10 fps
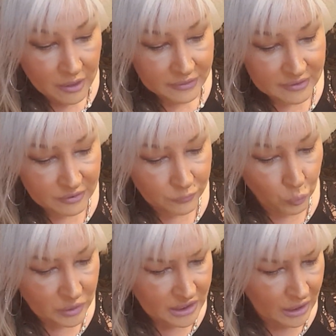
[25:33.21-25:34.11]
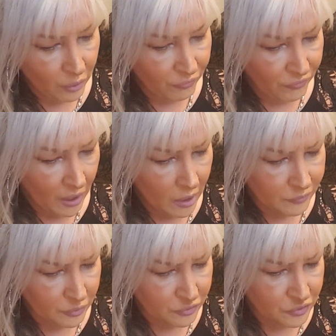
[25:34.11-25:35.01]
This is $14.05.
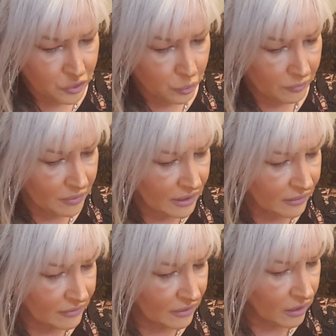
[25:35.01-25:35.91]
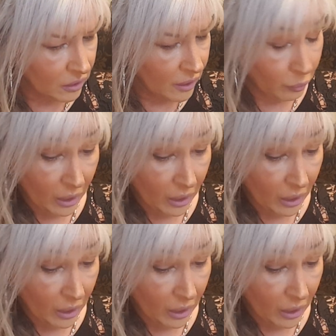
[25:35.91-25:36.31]
There's 2 of these that I like.